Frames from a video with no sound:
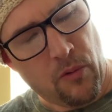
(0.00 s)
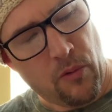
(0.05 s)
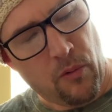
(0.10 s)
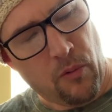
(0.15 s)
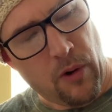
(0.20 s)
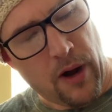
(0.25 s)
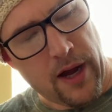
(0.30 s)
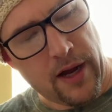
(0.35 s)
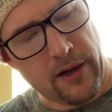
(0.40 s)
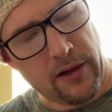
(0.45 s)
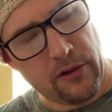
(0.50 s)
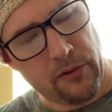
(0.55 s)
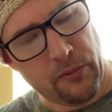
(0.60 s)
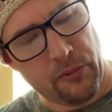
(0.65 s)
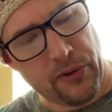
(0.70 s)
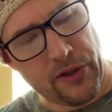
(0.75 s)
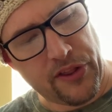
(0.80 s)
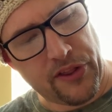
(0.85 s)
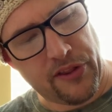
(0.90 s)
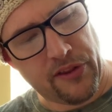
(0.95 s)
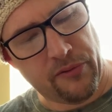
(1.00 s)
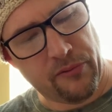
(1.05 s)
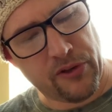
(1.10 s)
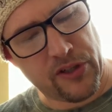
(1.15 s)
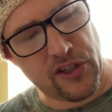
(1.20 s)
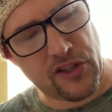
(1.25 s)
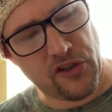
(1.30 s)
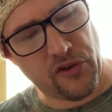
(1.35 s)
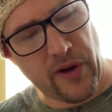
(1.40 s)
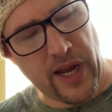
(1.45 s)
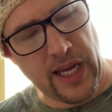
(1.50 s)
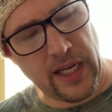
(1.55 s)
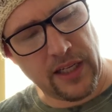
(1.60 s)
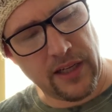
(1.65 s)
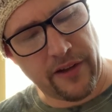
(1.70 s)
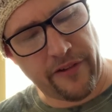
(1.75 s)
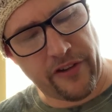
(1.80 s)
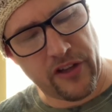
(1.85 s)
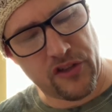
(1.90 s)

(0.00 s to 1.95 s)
while with the restraint of